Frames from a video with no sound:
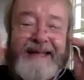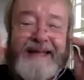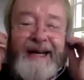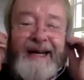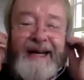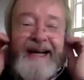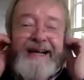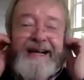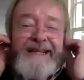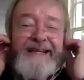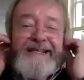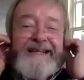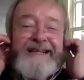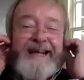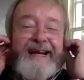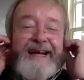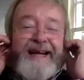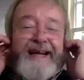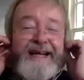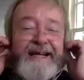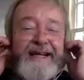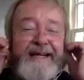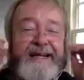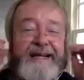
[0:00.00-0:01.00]
I
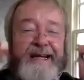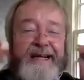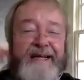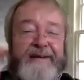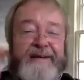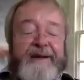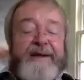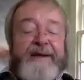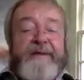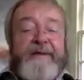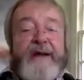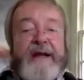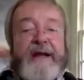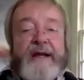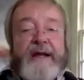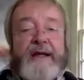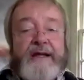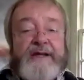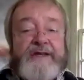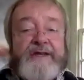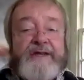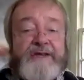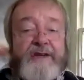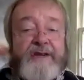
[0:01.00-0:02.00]
say, you know,
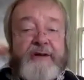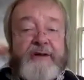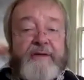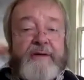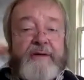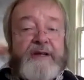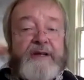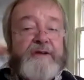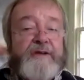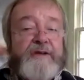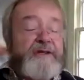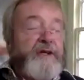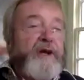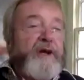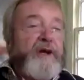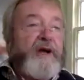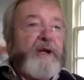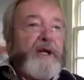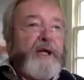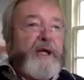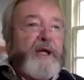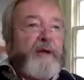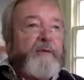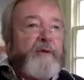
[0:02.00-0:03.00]
consider it a
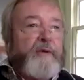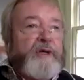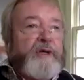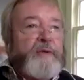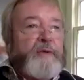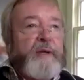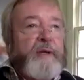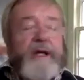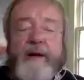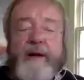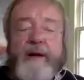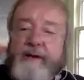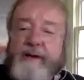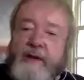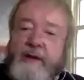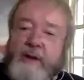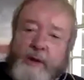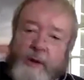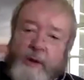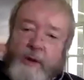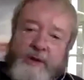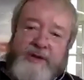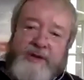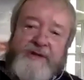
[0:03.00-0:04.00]
journey in which we go and
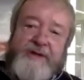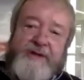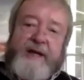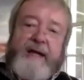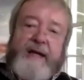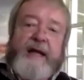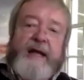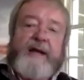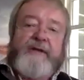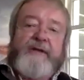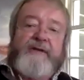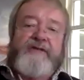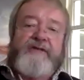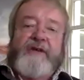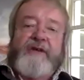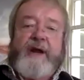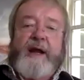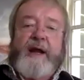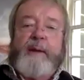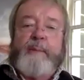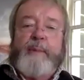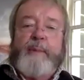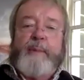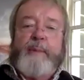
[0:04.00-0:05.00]
look at a
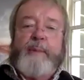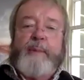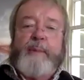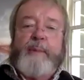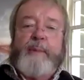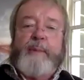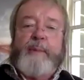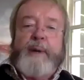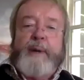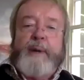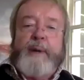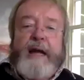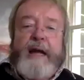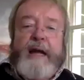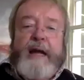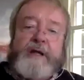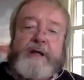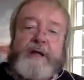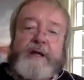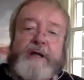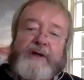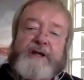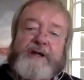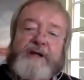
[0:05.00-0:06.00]
landscape and we look at
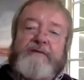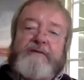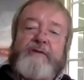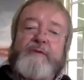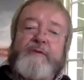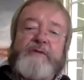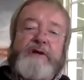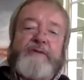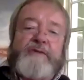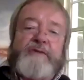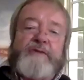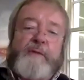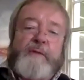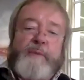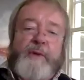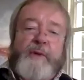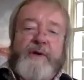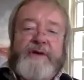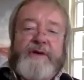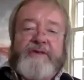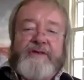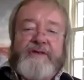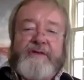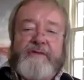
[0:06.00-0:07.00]
it from different
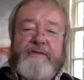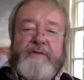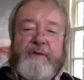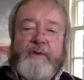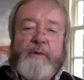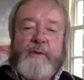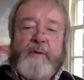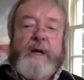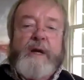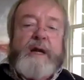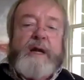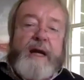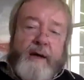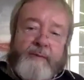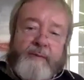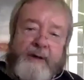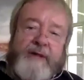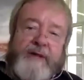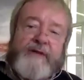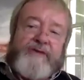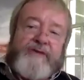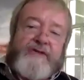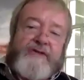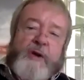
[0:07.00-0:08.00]
points of view. And we
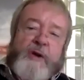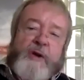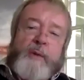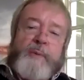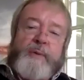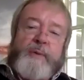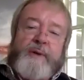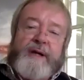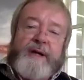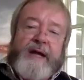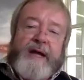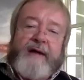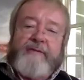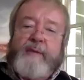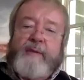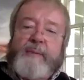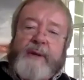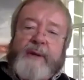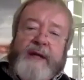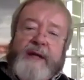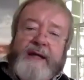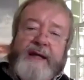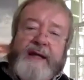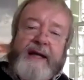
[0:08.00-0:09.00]
can stop and have a
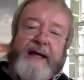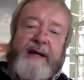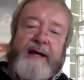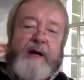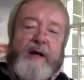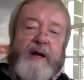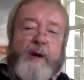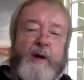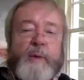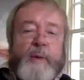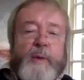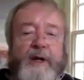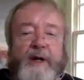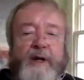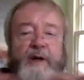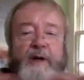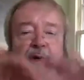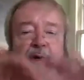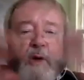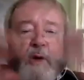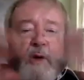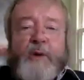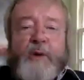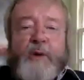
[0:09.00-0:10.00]
picnic, or we can
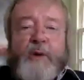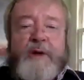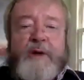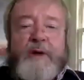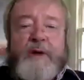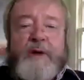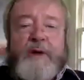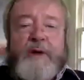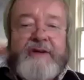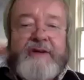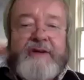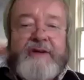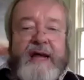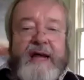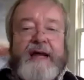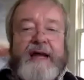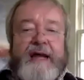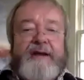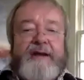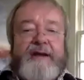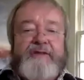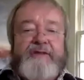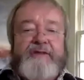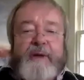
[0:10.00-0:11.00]
call it a day and
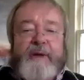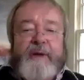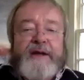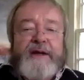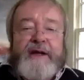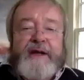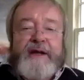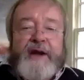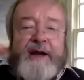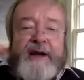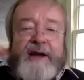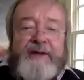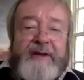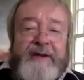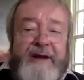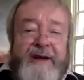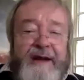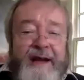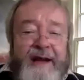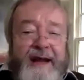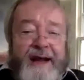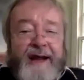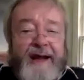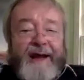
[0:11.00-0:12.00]
spend the night
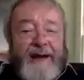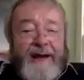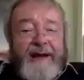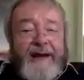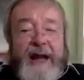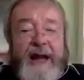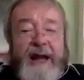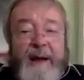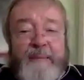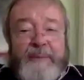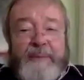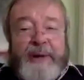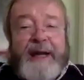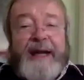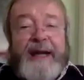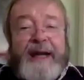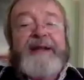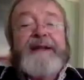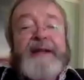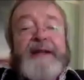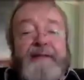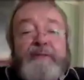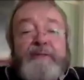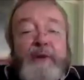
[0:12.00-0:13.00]
uh, camping and
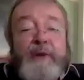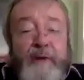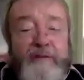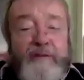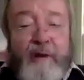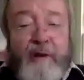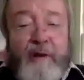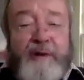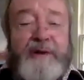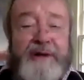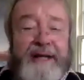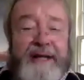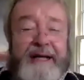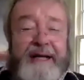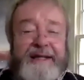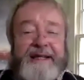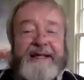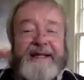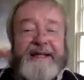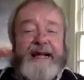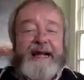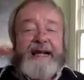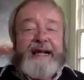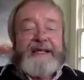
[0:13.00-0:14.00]
then move on the
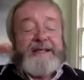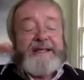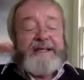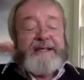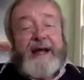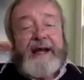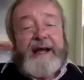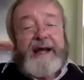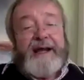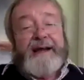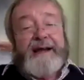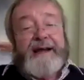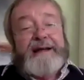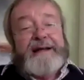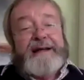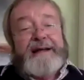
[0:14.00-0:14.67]
next day.